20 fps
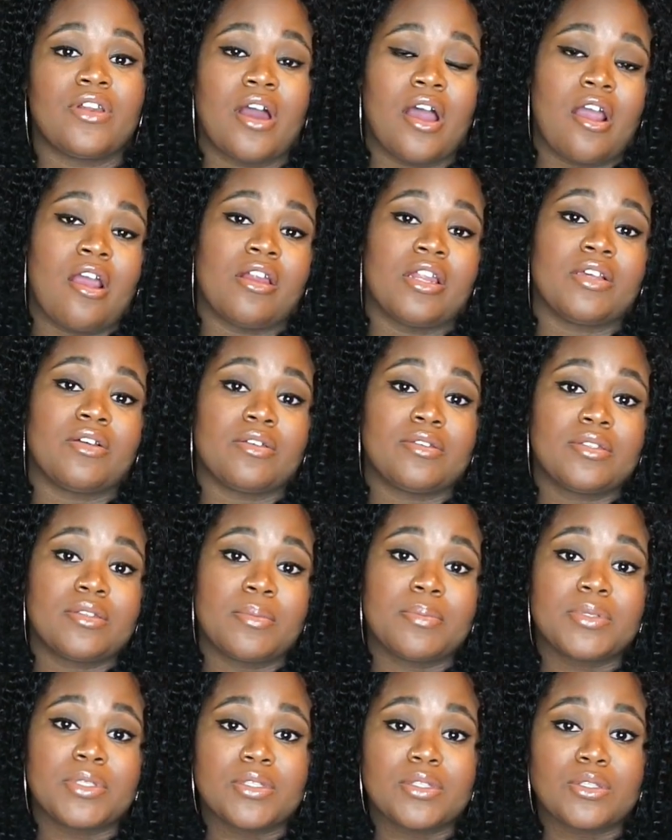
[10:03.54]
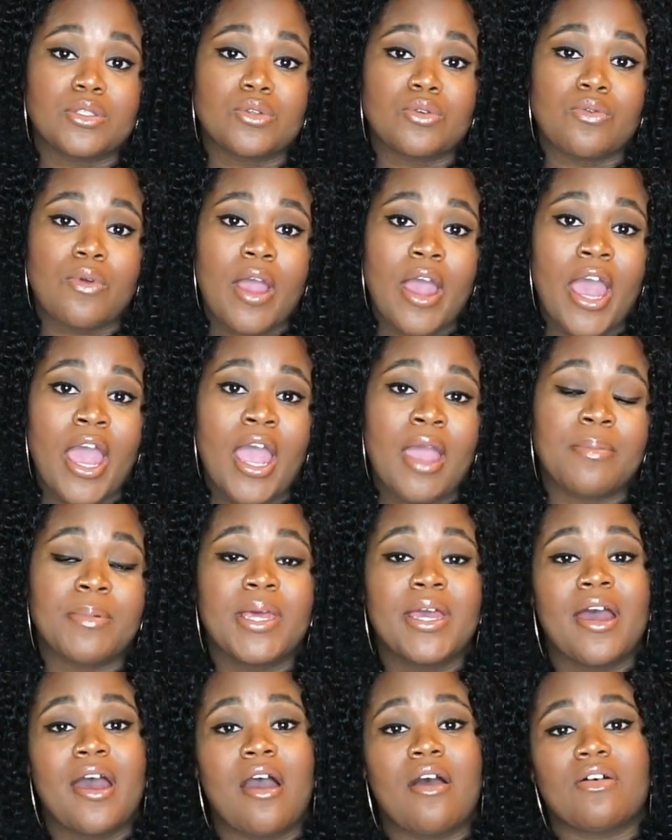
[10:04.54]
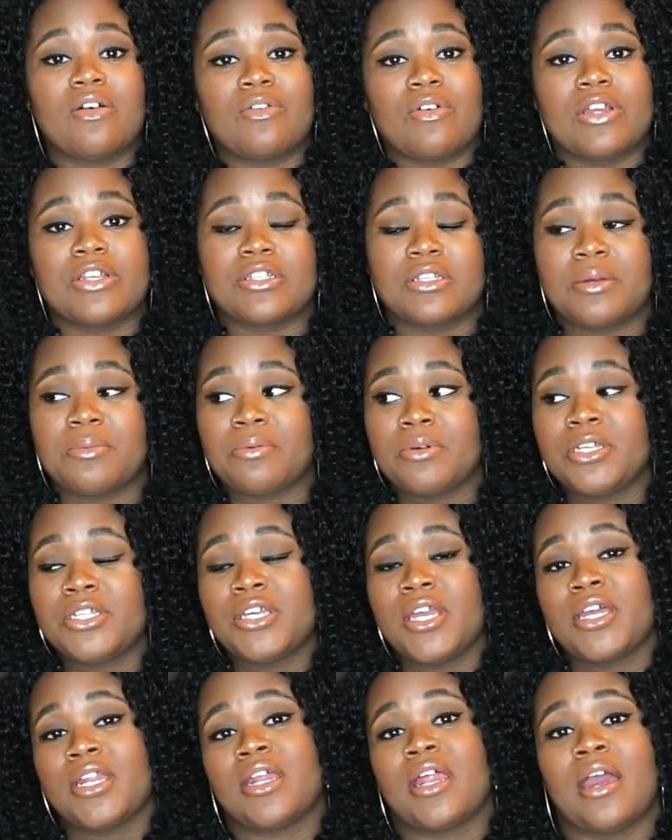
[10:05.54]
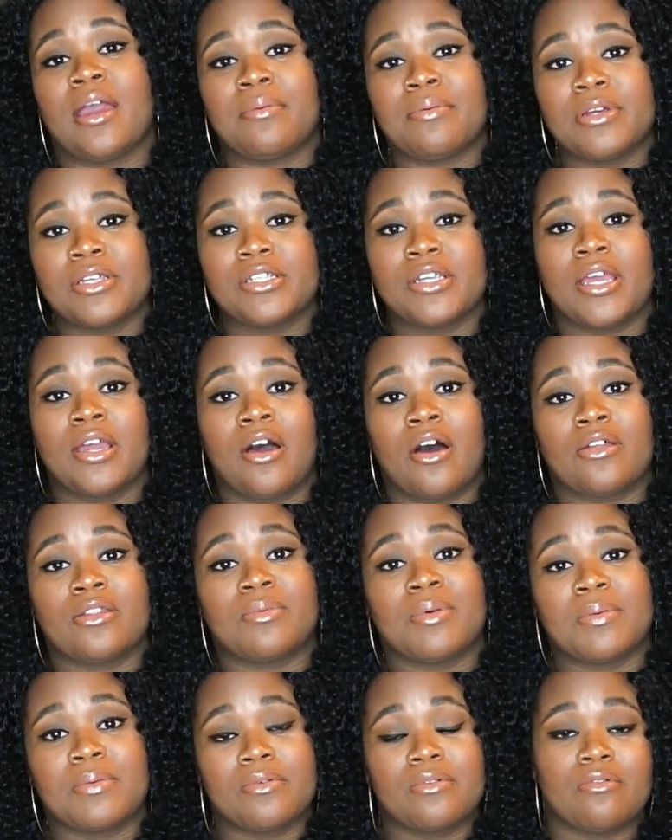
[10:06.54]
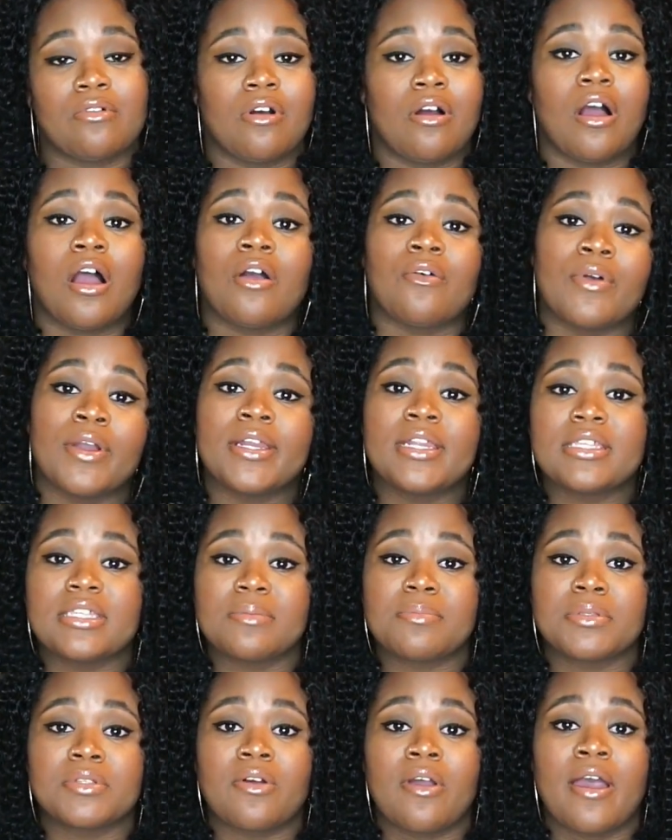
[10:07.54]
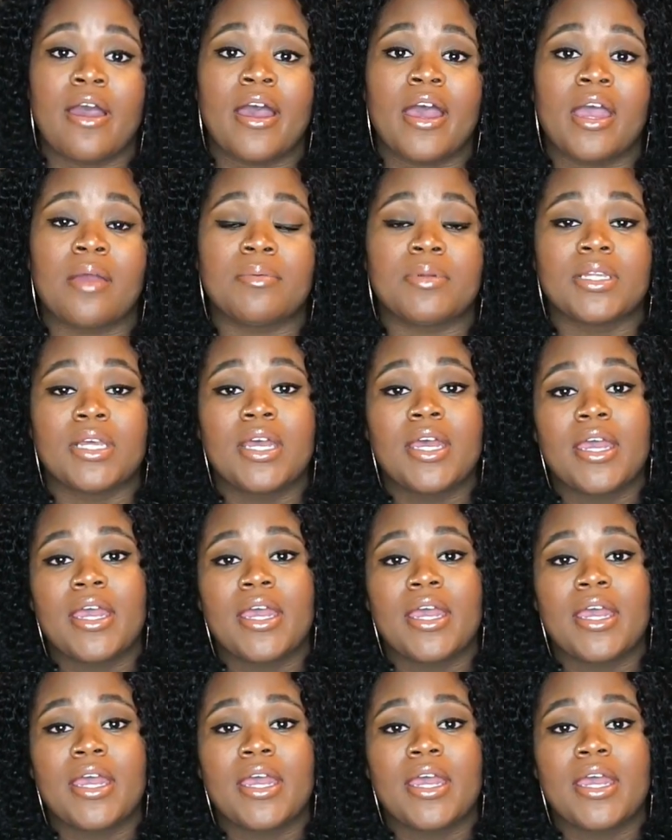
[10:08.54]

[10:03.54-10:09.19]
you're not already subscribed. I would greatly appreciate it. I appreciate all the people who are already subscribed.